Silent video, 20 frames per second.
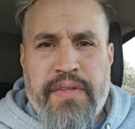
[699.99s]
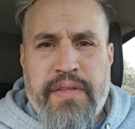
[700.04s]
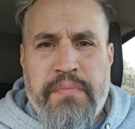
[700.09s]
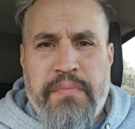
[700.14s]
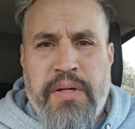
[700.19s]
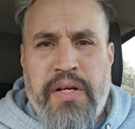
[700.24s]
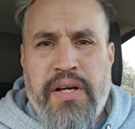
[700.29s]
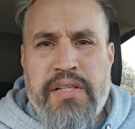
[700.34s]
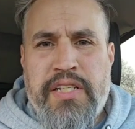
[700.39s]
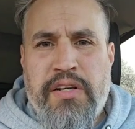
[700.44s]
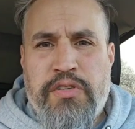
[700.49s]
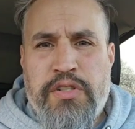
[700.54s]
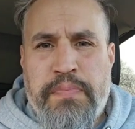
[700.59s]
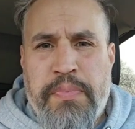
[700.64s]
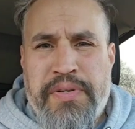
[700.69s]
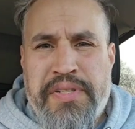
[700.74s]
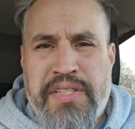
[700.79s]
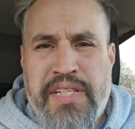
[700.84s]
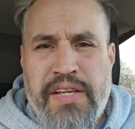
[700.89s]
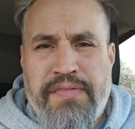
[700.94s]
because it was
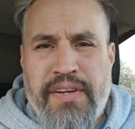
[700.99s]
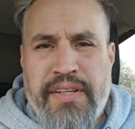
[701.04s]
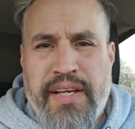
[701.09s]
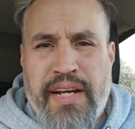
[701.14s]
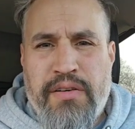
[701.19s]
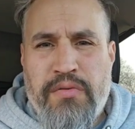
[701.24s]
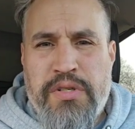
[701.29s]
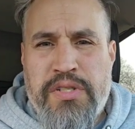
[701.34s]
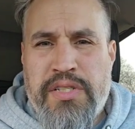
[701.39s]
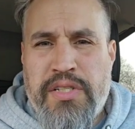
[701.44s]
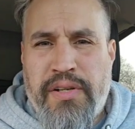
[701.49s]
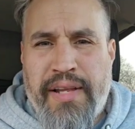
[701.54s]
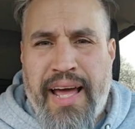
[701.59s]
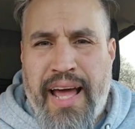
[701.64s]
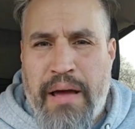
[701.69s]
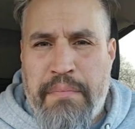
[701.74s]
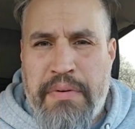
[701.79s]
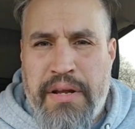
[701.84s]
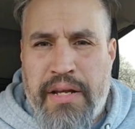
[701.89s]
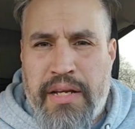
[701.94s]
perceiving that it was still
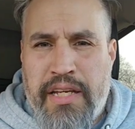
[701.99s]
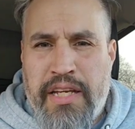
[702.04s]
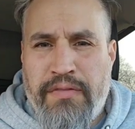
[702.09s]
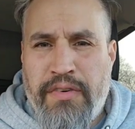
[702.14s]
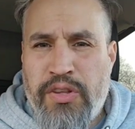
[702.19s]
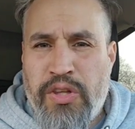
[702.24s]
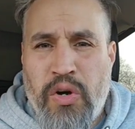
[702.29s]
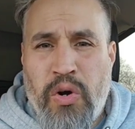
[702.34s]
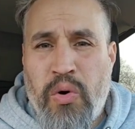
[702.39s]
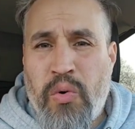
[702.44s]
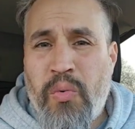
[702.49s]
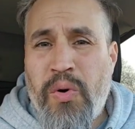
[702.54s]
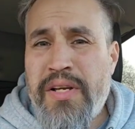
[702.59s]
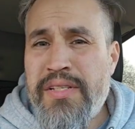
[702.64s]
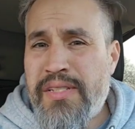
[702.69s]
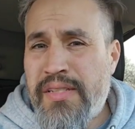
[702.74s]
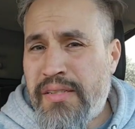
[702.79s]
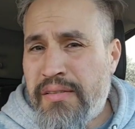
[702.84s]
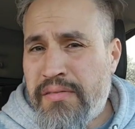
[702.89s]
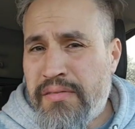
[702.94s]
happening, even though it
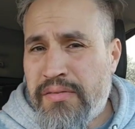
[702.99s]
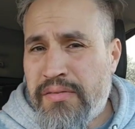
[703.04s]
wasn't.